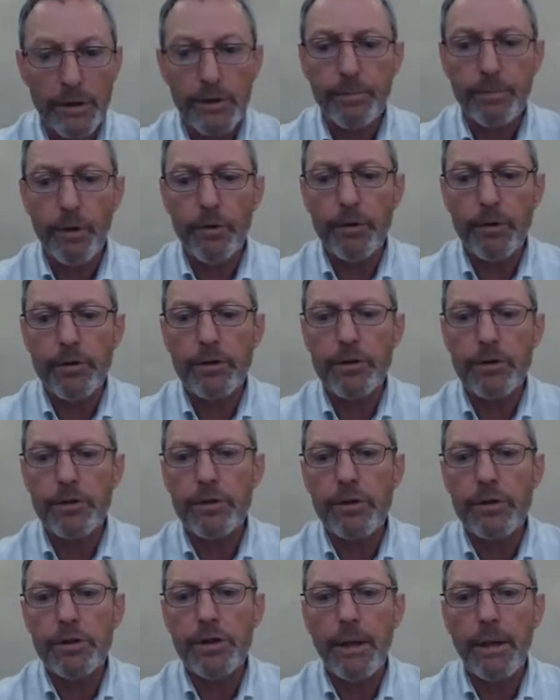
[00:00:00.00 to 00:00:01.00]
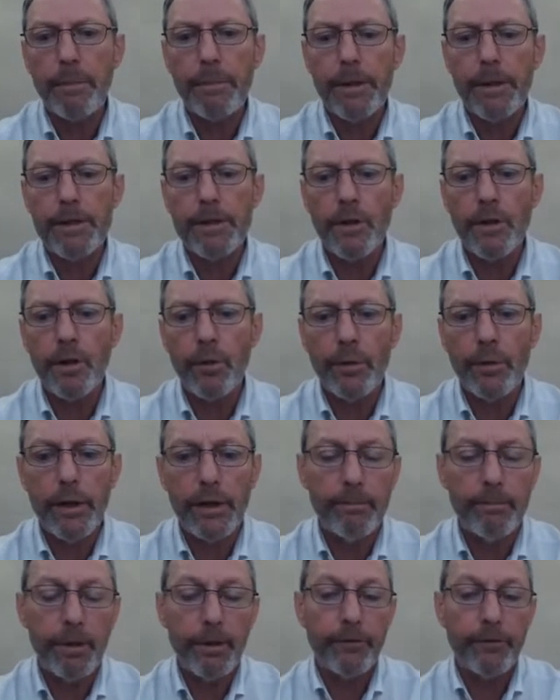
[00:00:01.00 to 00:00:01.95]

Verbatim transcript: response to Japanese knotweed,